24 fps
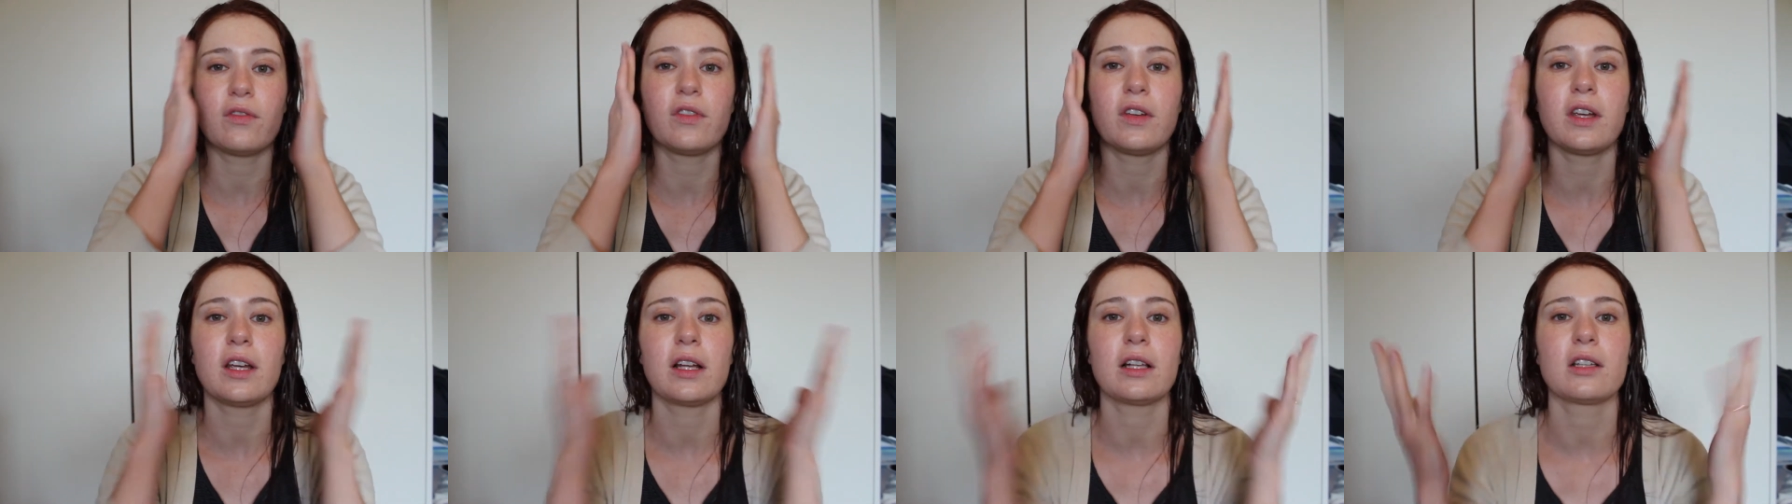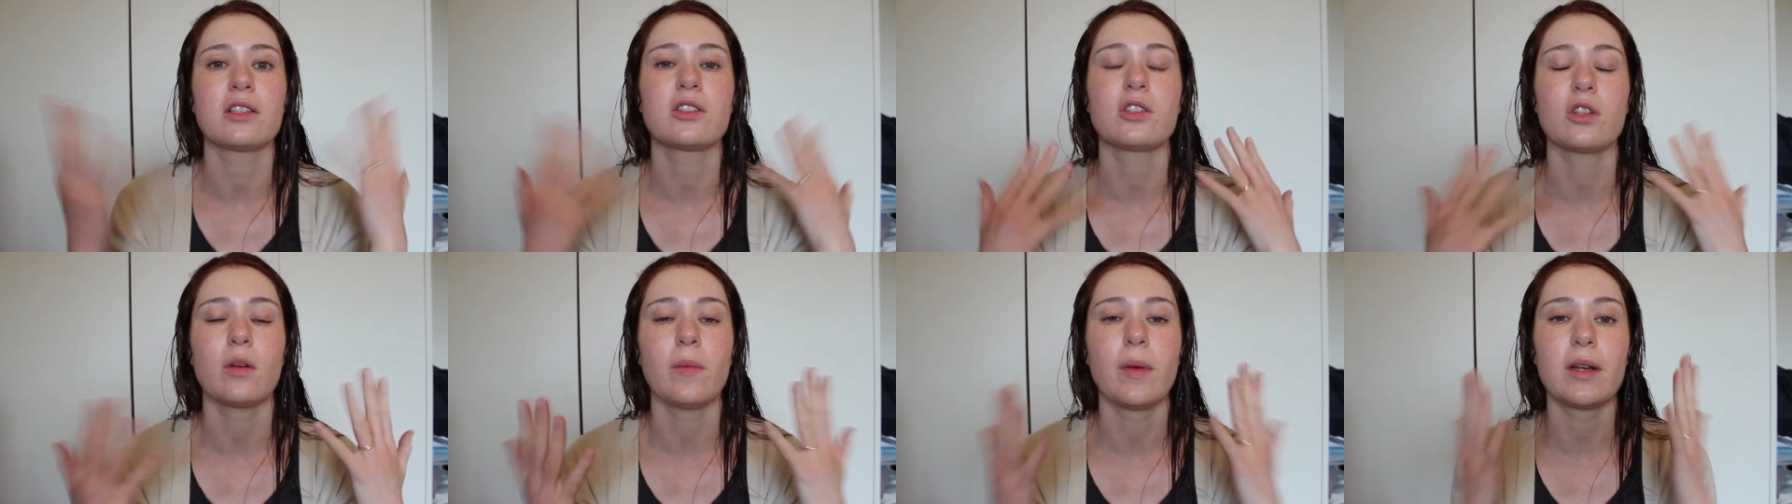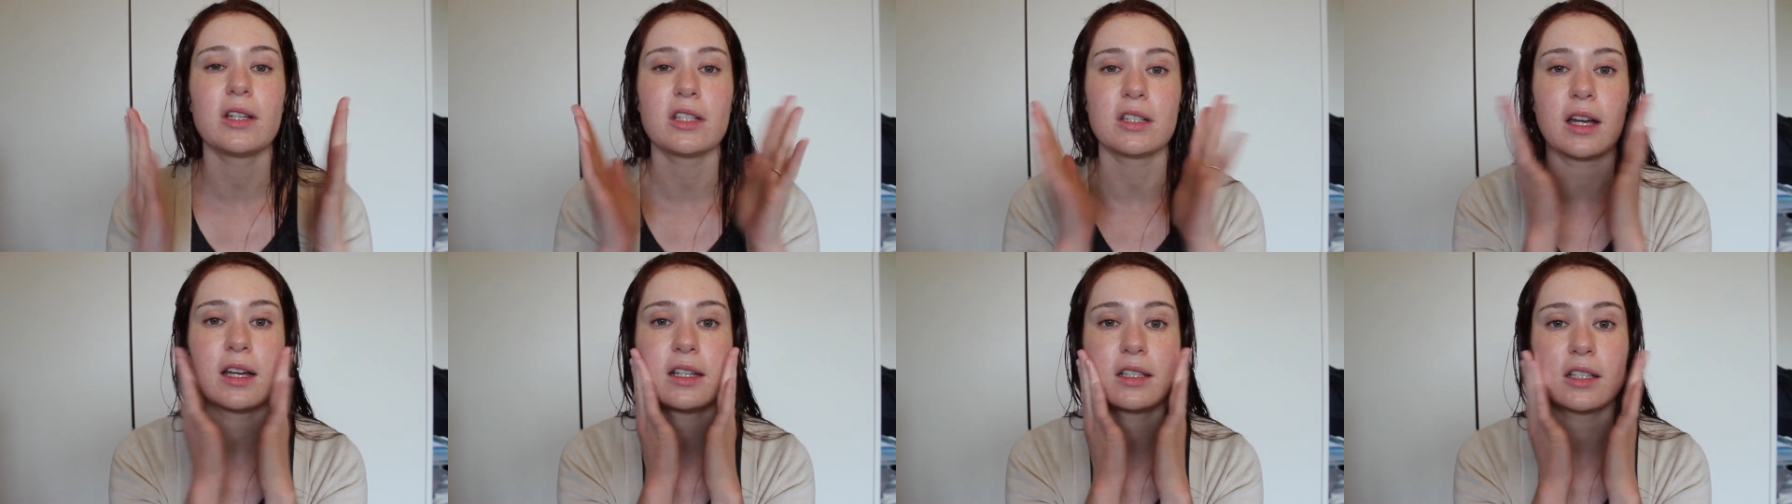feel so
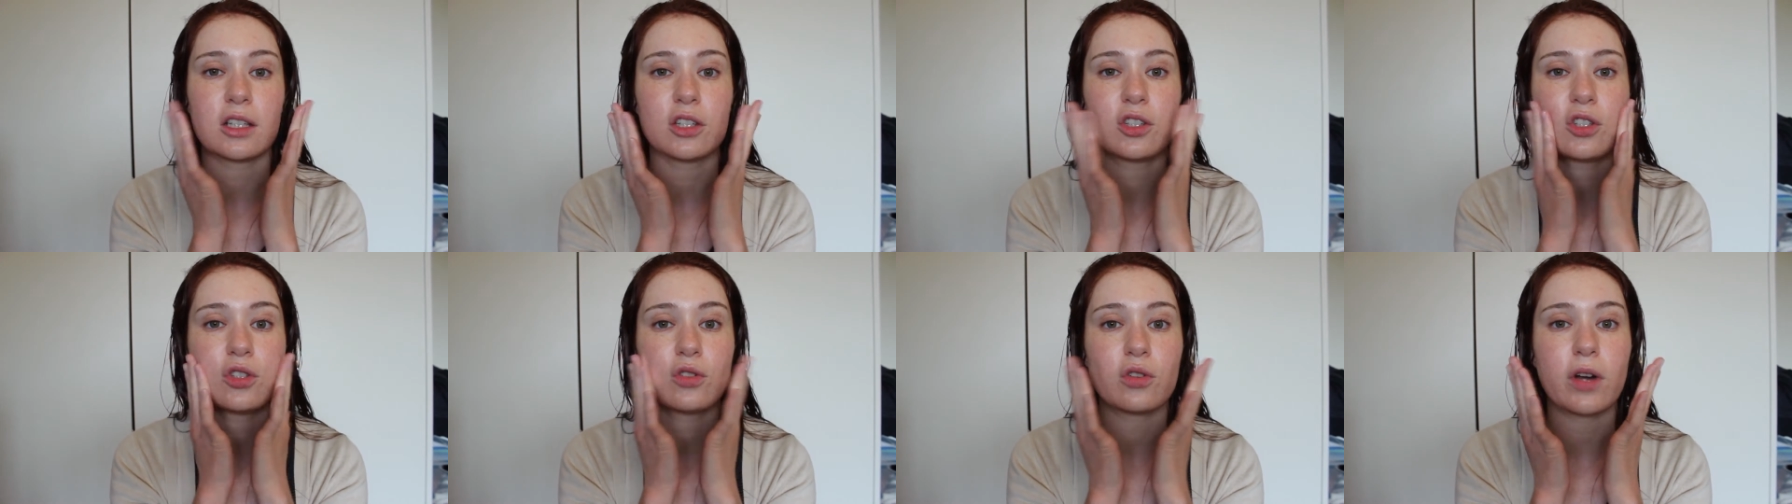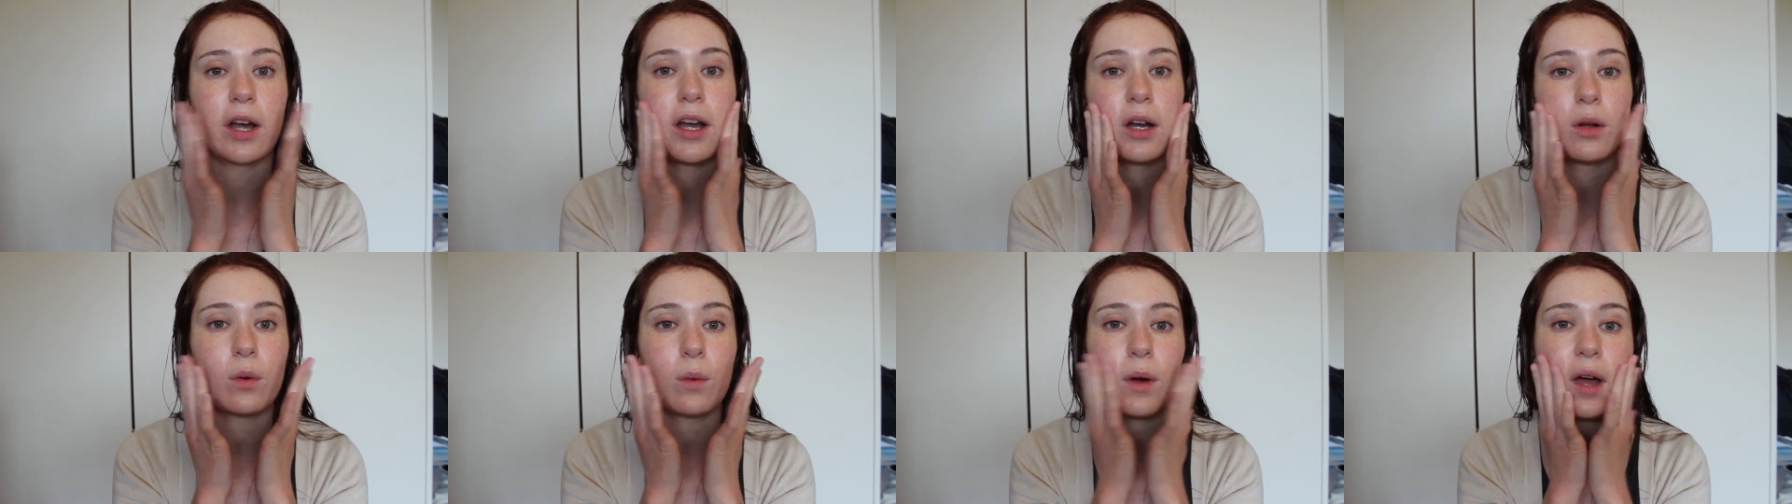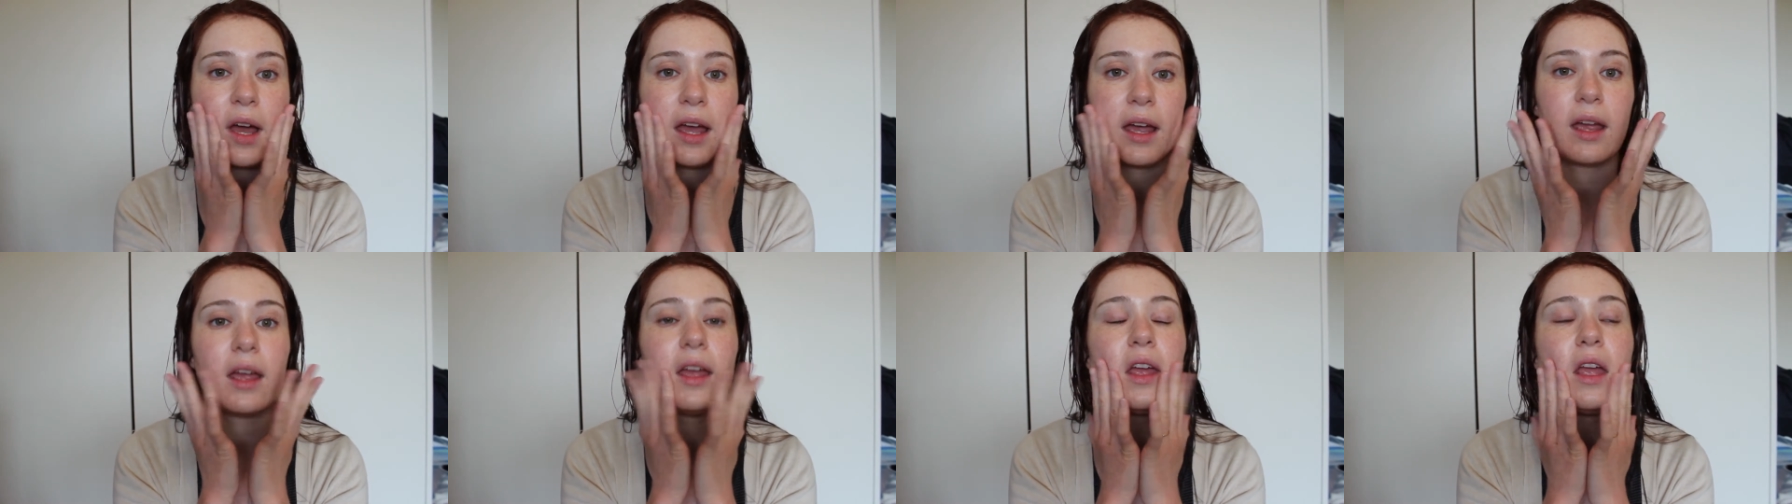much nicer straight
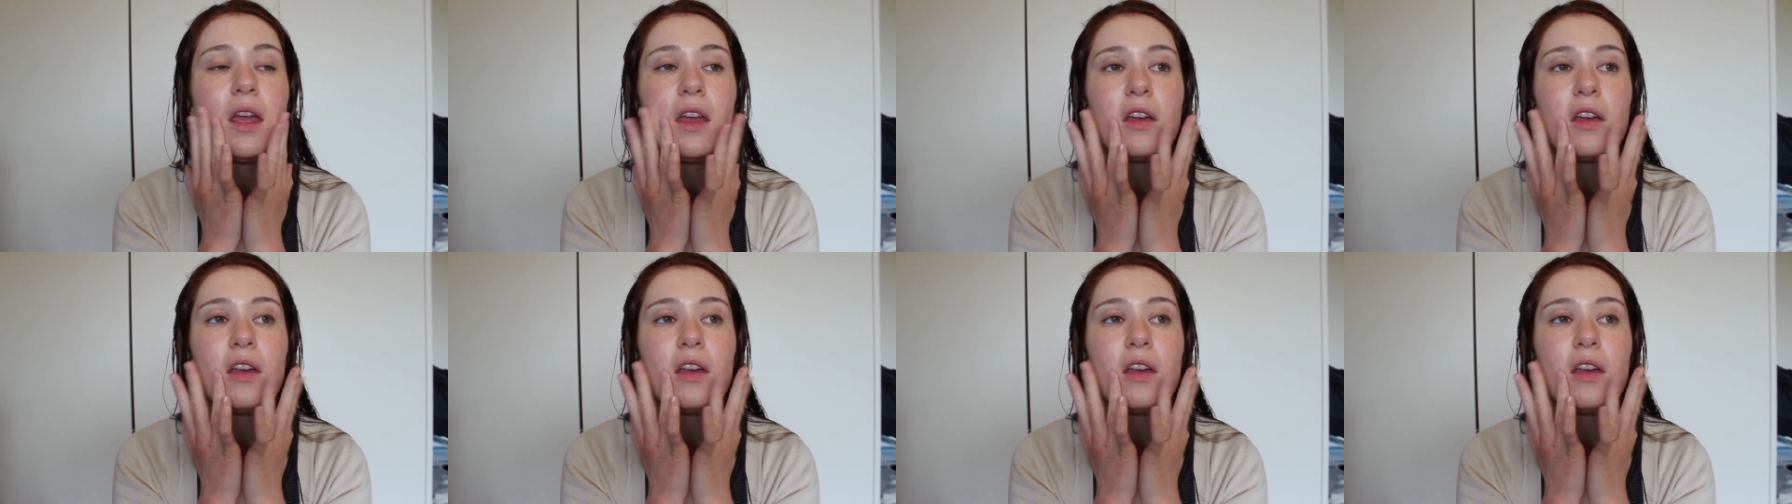away,